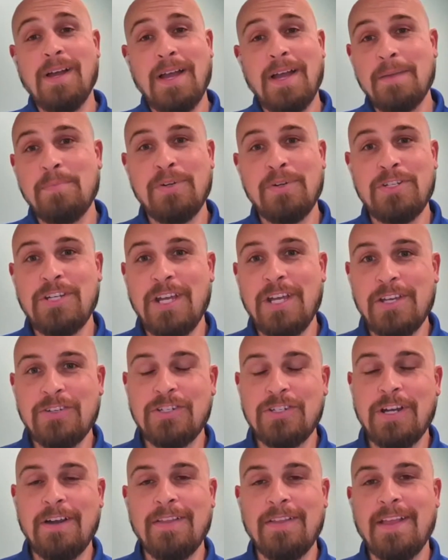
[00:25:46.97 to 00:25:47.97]
I appreciate you
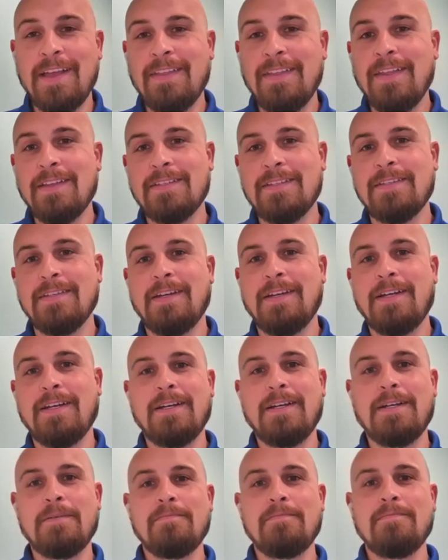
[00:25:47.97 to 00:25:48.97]
sharing that. And that's
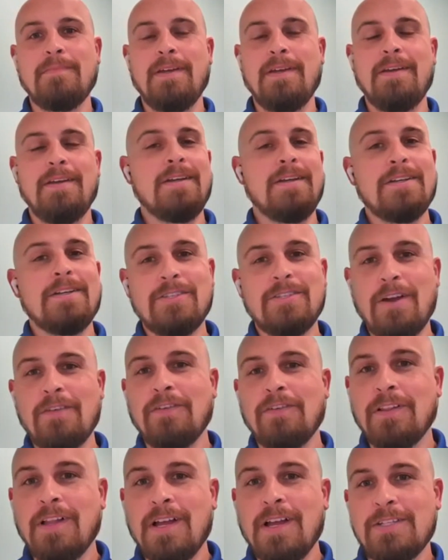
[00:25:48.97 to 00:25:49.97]
sorry
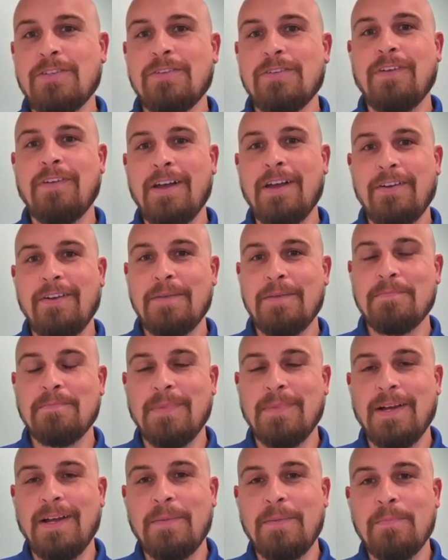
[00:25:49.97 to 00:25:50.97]
for the loss of your father.
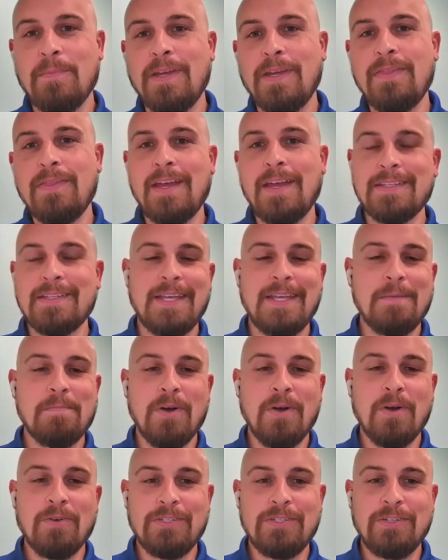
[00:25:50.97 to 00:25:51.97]
I'm in that same
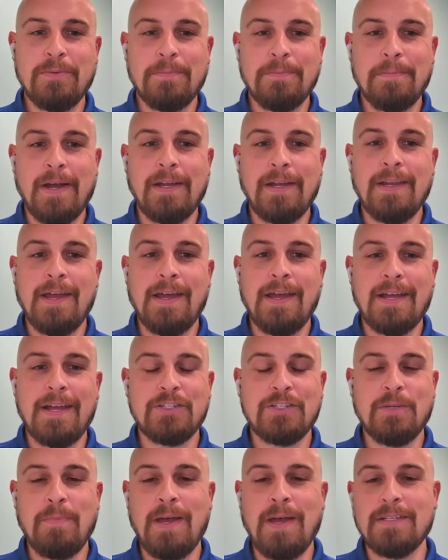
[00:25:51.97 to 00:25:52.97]
boat too. My dad
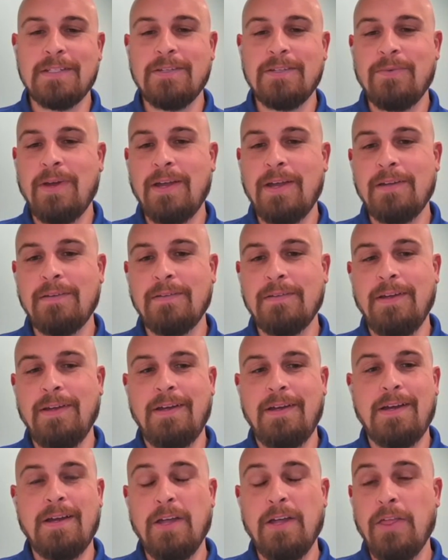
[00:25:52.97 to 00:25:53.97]
actually passed away
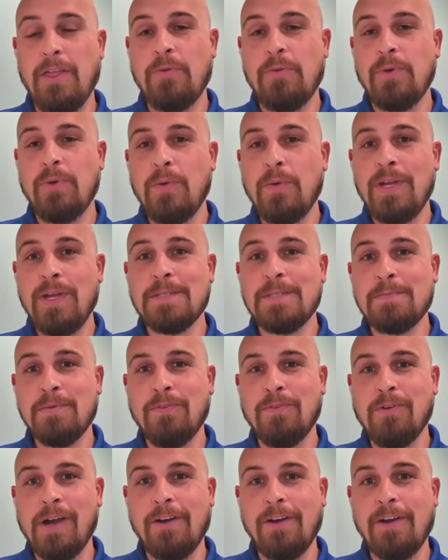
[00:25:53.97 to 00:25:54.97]
3 weeks
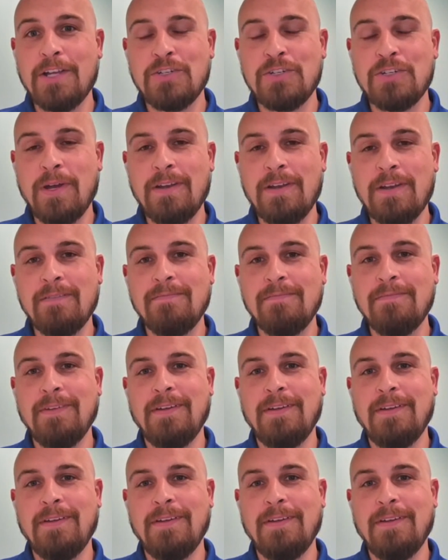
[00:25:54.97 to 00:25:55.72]
before I graduated